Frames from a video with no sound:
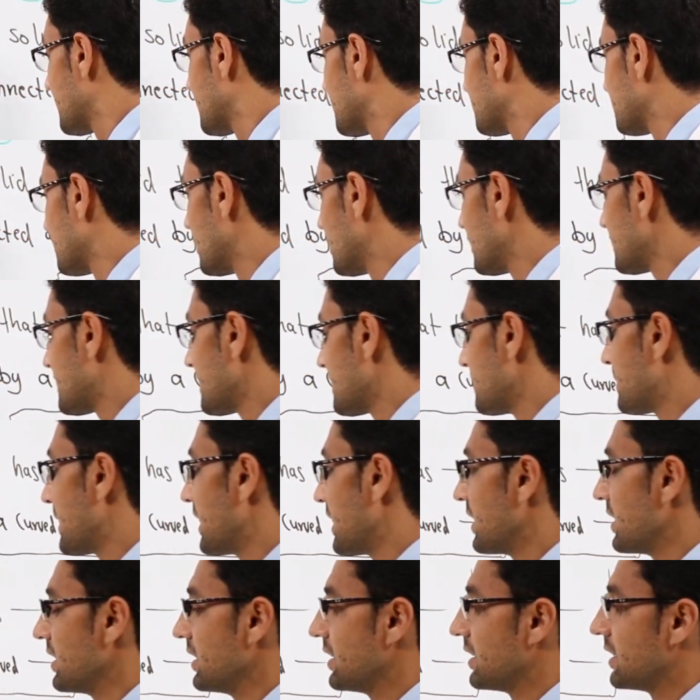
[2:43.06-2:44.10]

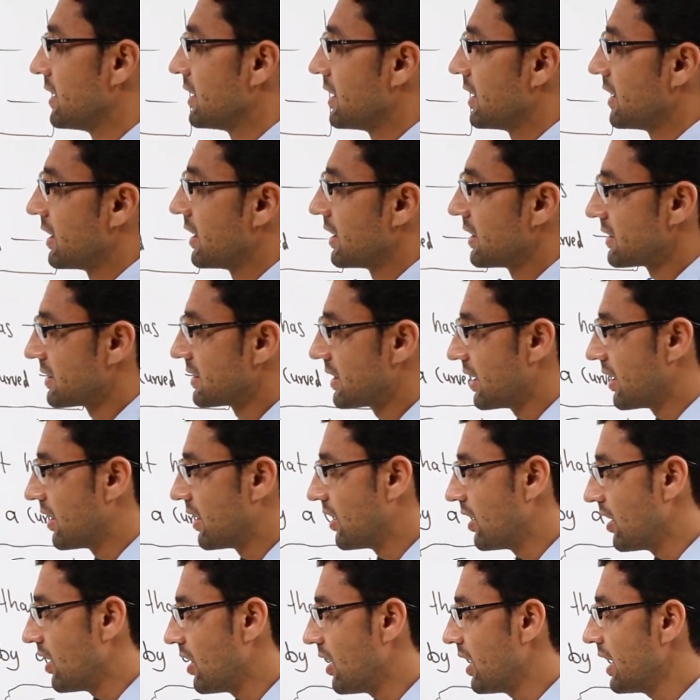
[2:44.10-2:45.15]
Multiple the
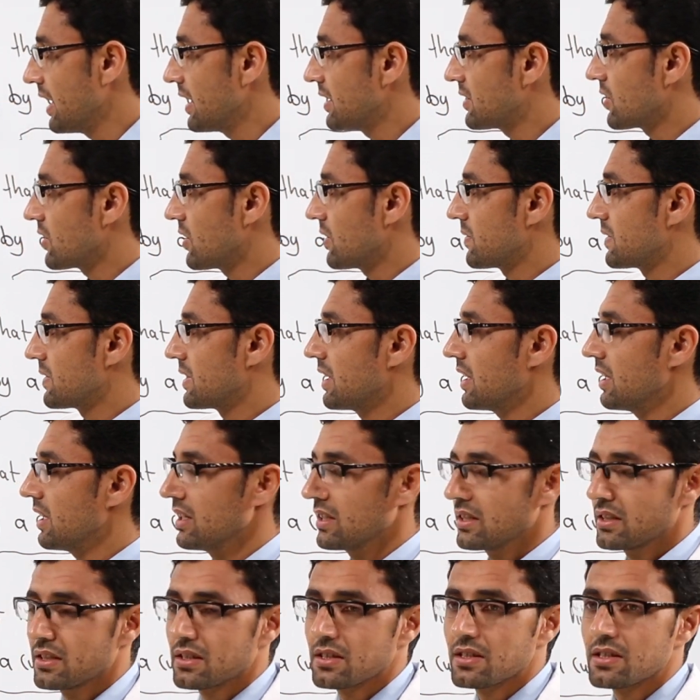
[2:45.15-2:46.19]
height of the
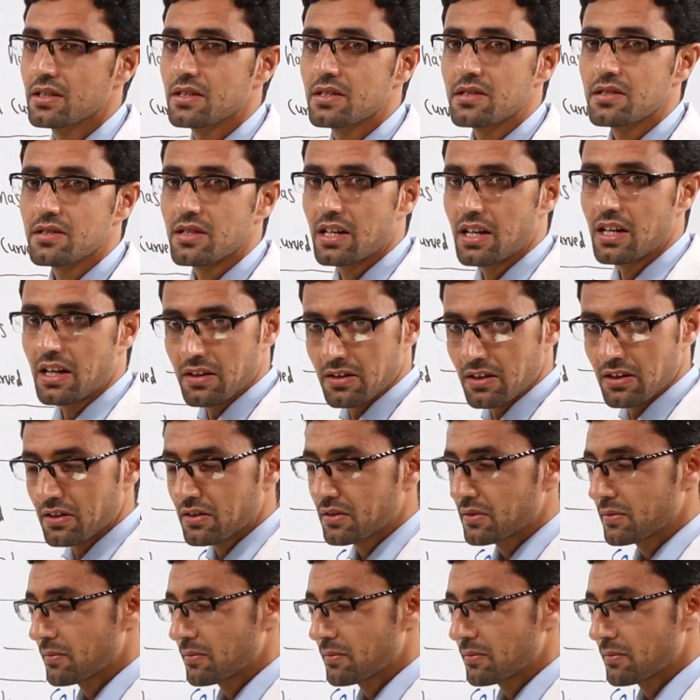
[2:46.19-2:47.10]
cylinder.